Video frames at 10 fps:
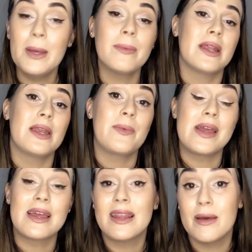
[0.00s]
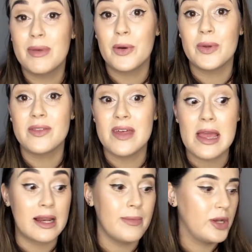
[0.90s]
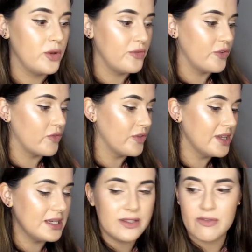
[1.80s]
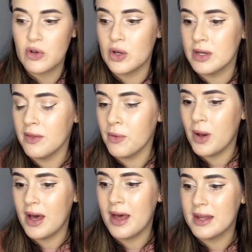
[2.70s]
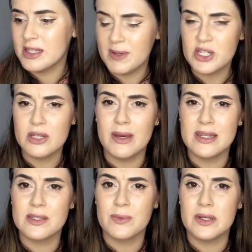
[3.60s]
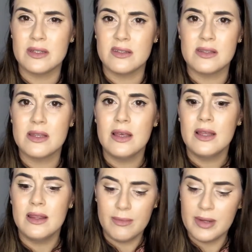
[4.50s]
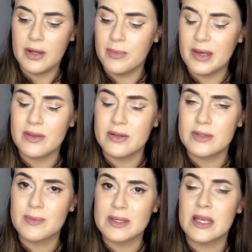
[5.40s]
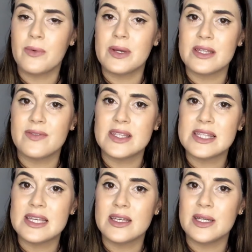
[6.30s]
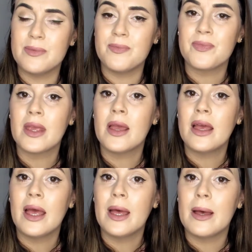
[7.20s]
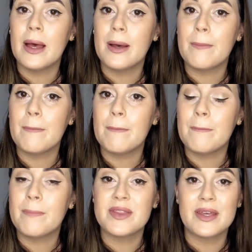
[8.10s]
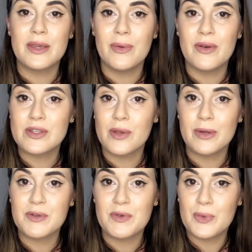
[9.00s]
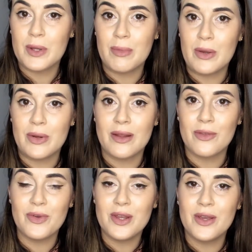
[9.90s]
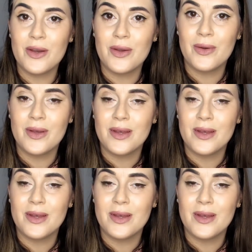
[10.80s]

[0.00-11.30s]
But anyway, let me know what you think. Let me know if you've got this, if you've got another one, especially men's ones. Let me know about those, because I always love to see them. But thank you ever so much for joining me on another video.